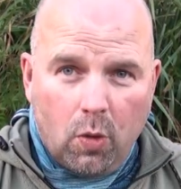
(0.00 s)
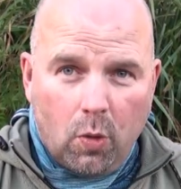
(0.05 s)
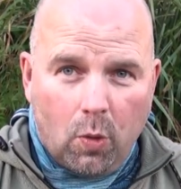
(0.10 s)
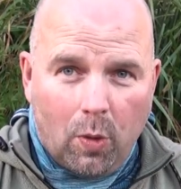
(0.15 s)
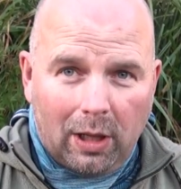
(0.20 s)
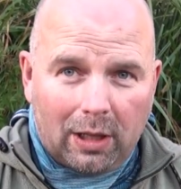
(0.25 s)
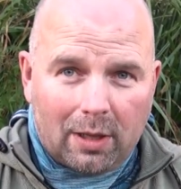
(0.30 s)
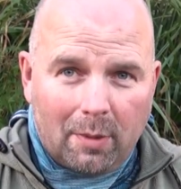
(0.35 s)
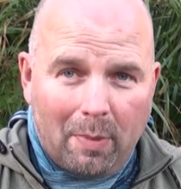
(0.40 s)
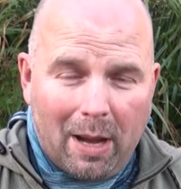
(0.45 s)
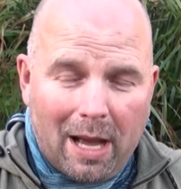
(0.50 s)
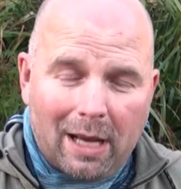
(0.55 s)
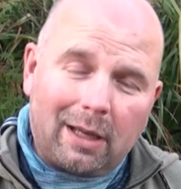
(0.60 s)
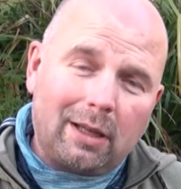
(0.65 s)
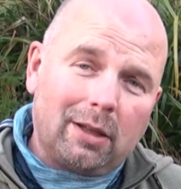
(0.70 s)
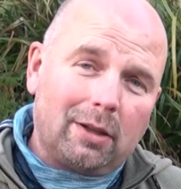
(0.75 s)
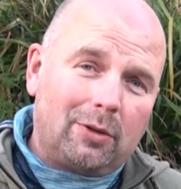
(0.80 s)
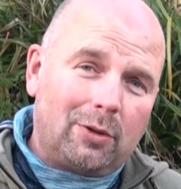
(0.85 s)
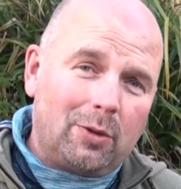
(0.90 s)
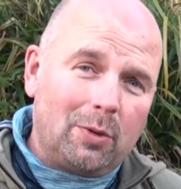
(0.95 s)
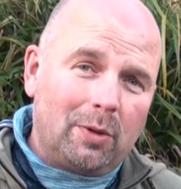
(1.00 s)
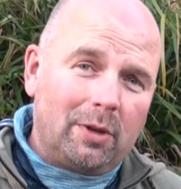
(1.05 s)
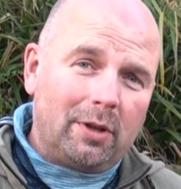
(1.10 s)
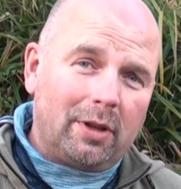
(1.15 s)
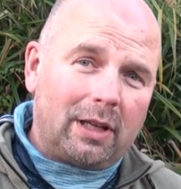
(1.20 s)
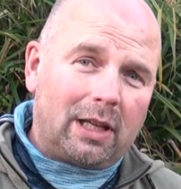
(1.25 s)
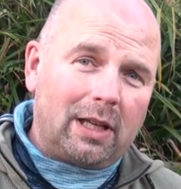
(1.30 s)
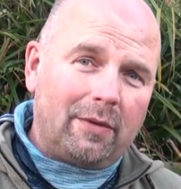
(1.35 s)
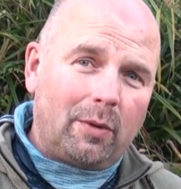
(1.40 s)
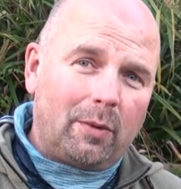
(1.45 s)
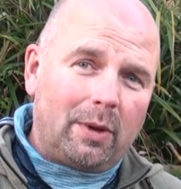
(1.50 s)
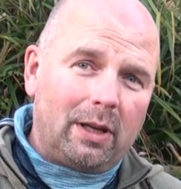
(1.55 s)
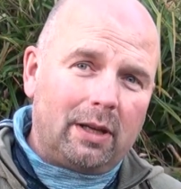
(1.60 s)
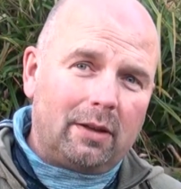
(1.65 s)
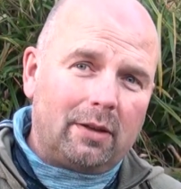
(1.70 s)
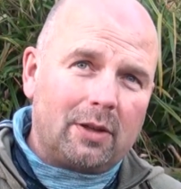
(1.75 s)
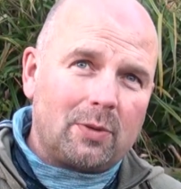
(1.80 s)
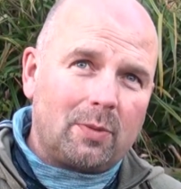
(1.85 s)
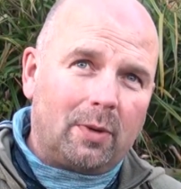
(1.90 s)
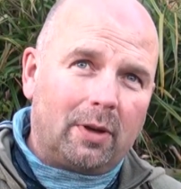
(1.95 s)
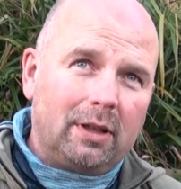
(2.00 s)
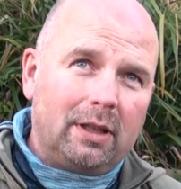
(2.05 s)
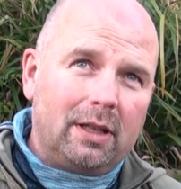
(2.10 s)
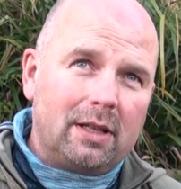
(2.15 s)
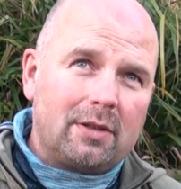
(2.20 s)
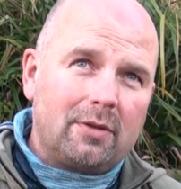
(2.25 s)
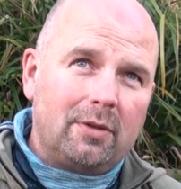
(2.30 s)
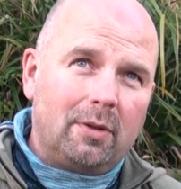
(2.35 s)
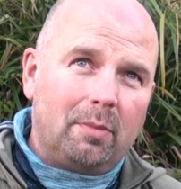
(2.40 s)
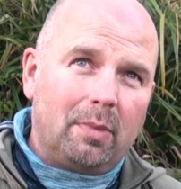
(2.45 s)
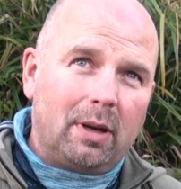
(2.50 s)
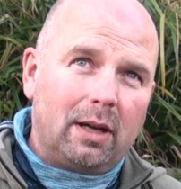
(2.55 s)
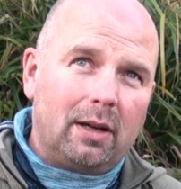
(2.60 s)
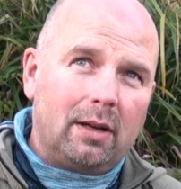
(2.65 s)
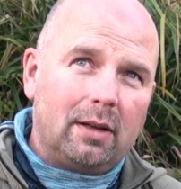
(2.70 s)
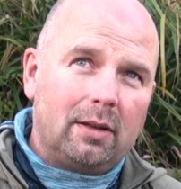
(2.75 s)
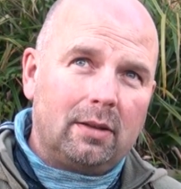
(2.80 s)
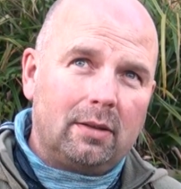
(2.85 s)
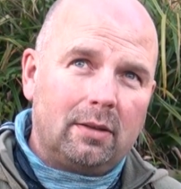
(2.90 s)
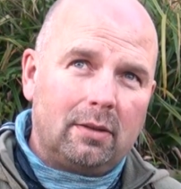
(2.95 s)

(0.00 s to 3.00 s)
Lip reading: Welcome back to another giveaway. This one is number